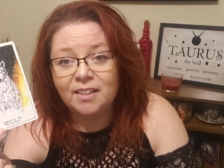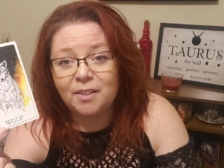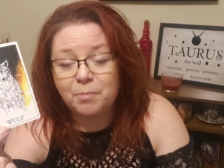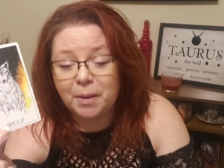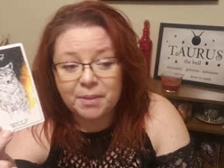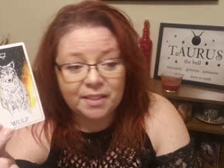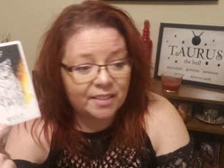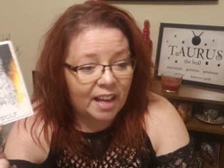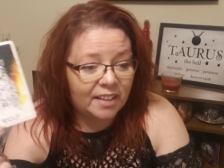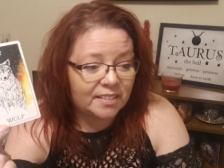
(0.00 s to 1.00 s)
Maybe
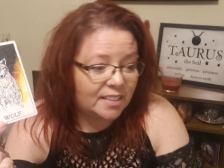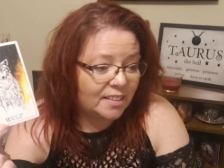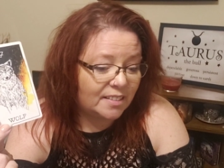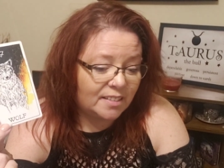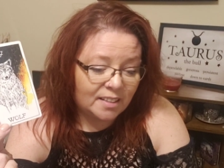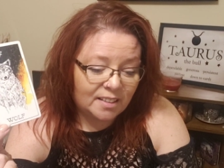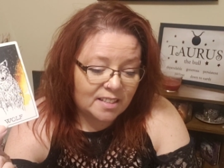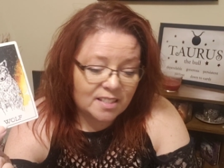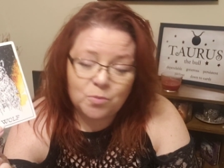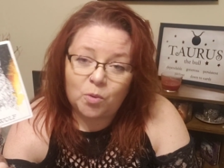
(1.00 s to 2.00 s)
that kid
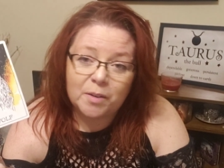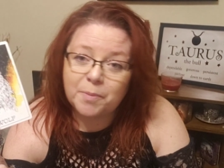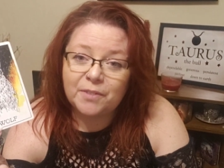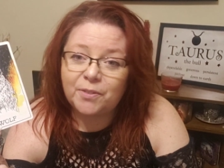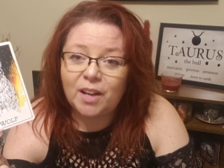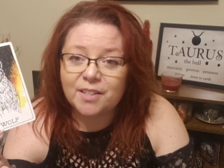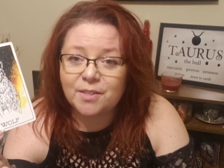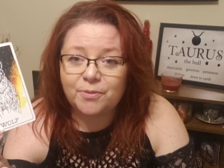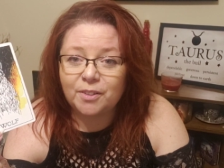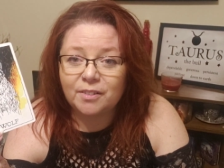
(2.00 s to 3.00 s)
doesn't want to be a
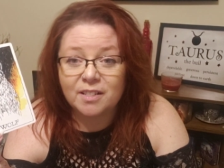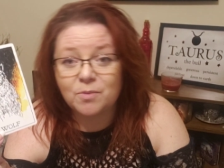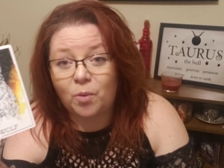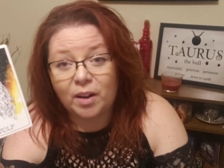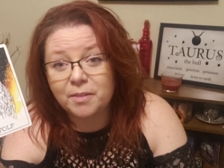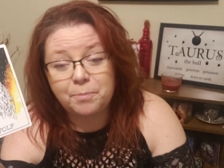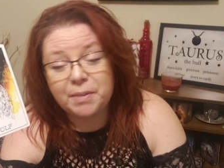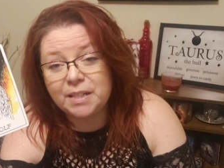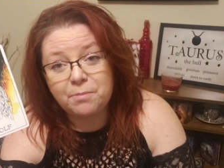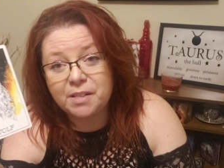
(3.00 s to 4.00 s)
philosopher, doesn't want to
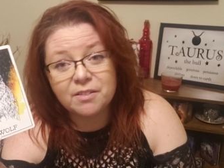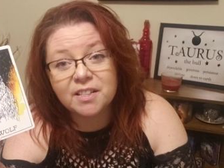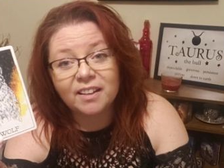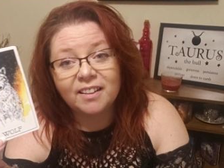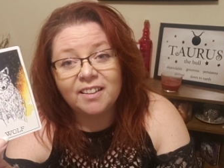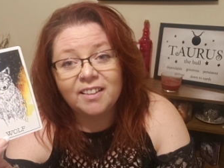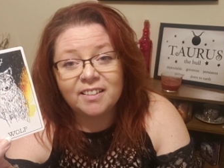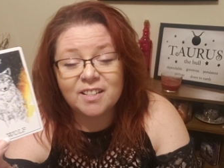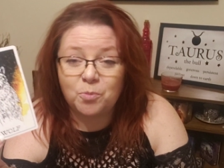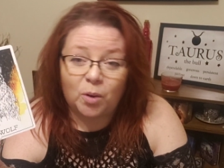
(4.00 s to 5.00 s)
be in music,
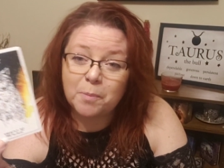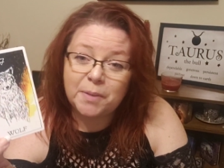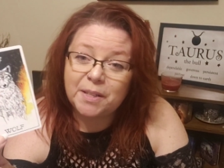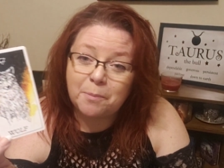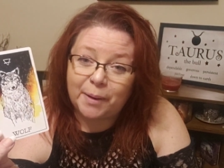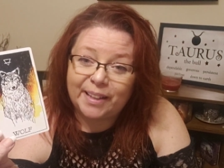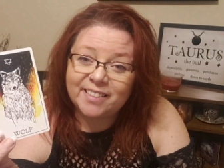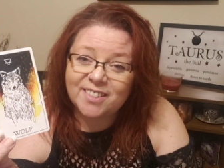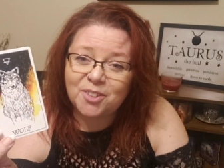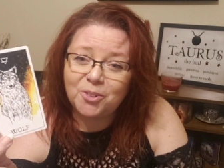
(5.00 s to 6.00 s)
doesn't want to be in the band
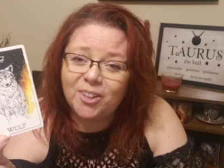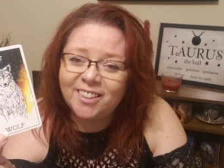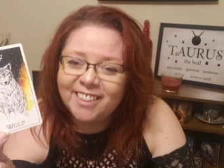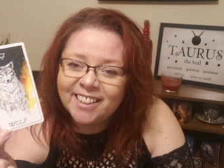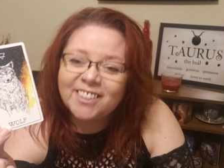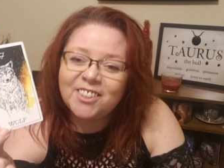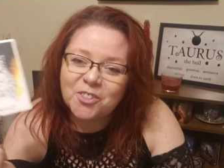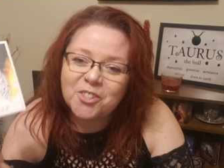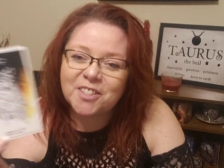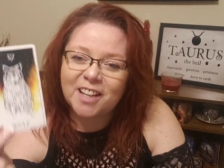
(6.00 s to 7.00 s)
at school.
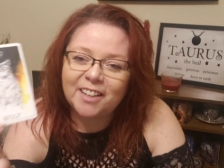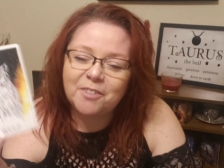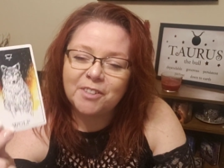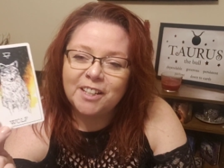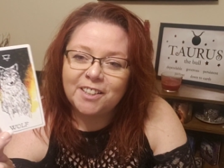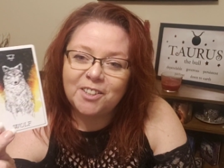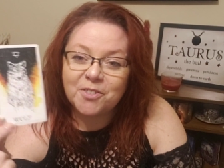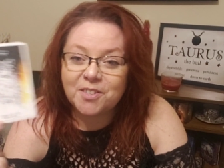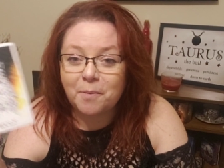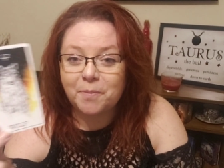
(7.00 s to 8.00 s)
Just kind of,
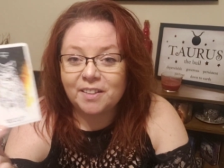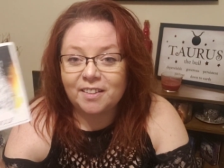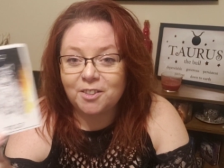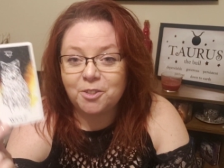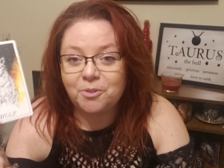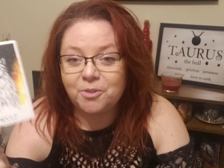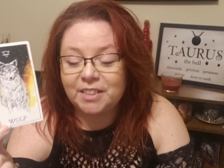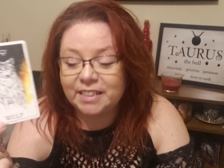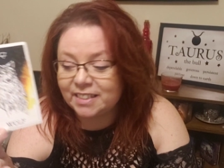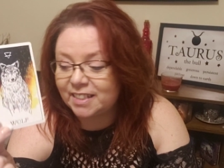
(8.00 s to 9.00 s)
something that you
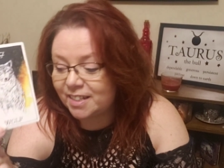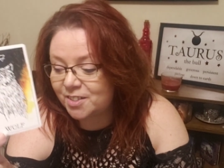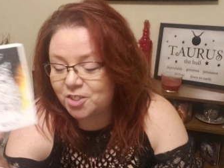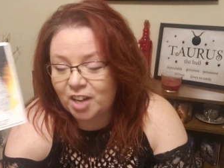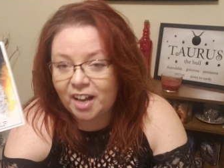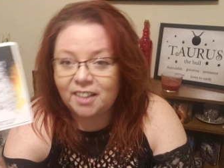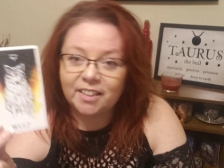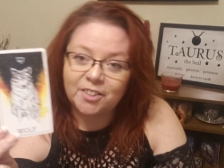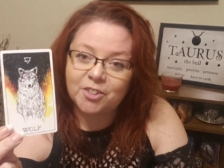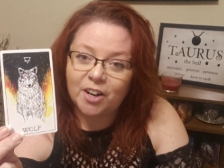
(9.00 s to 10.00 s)
didn't get as a child
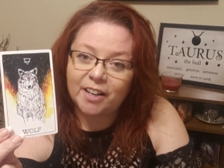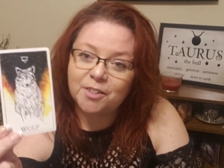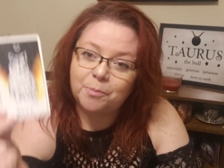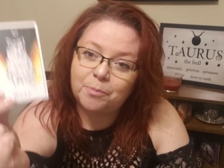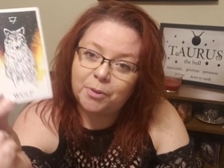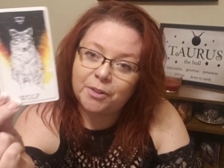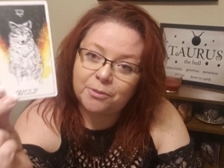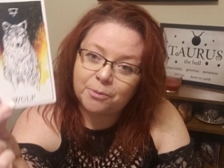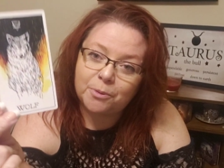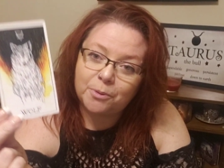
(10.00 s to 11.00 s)
that you're trying to put
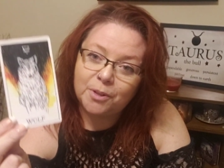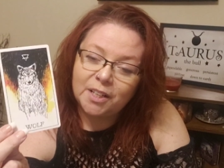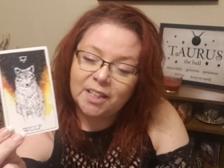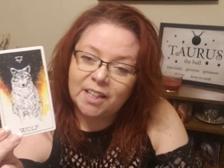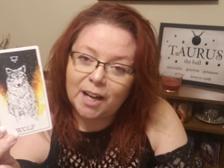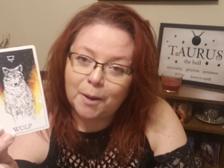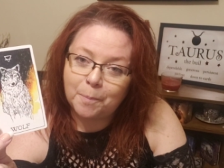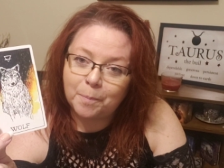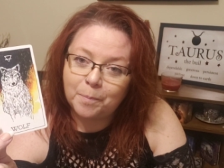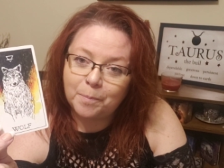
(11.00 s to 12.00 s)
through
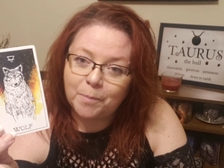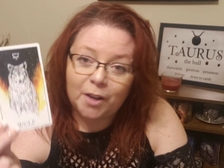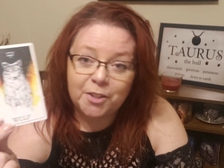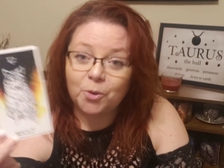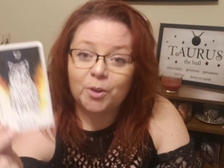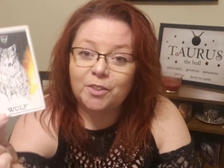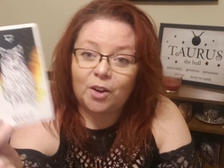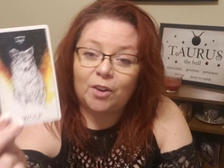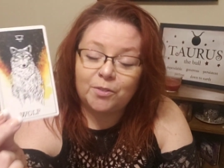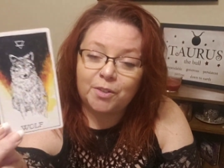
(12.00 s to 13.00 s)
that
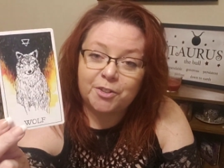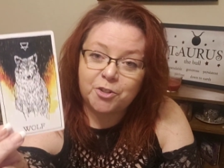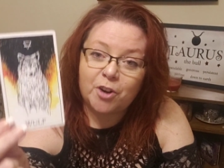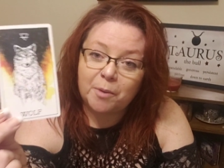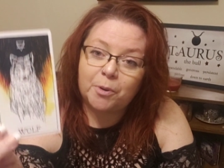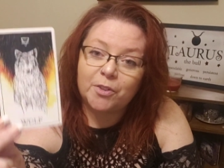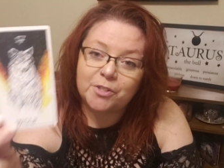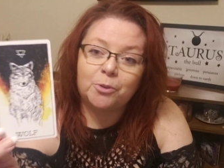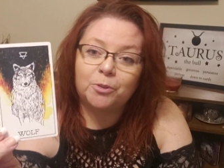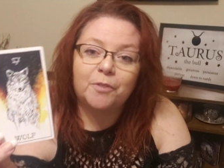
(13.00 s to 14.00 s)
you're trying to put on the
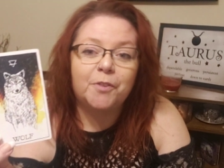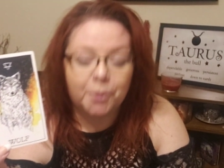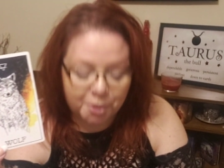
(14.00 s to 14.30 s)
shoulder of your